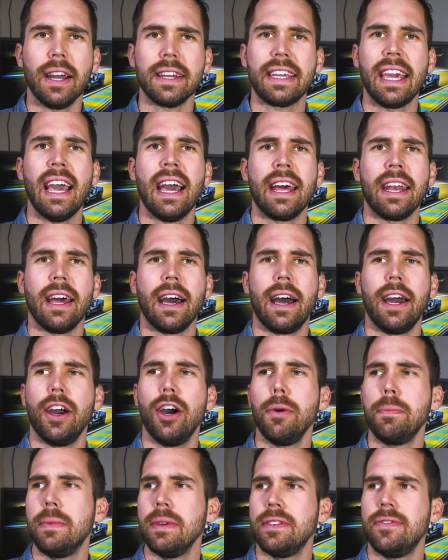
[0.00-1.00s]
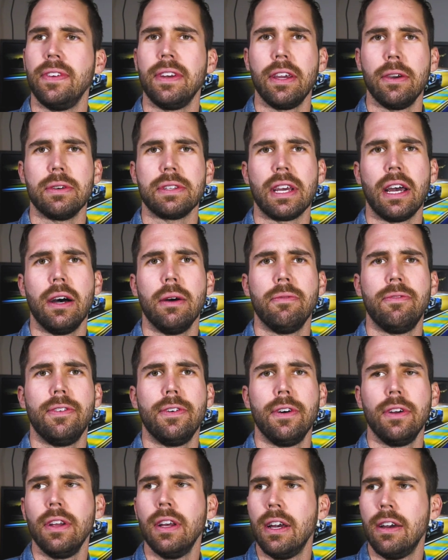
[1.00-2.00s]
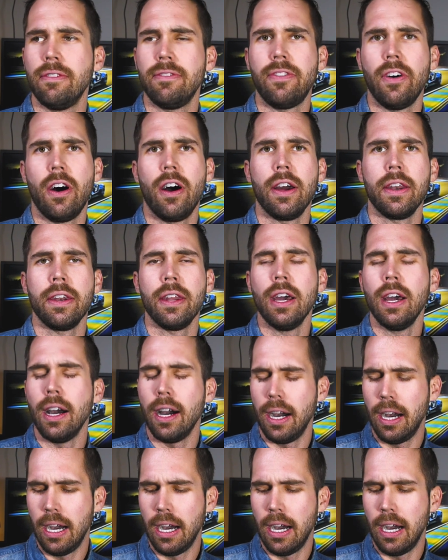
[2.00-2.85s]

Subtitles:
Again, I hope this video is helpful, fun.